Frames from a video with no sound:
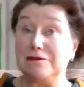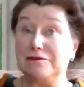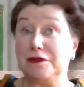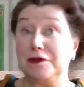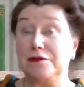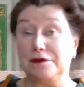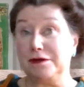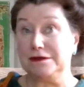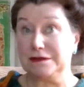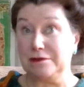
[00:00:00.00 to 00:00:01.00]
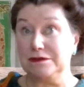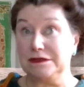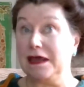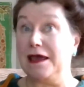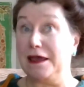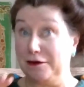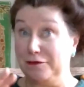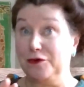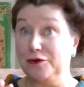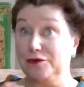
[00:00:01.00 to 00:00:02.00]
even though there is some delay,
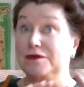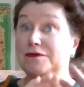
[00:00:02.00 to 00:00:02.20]
of course,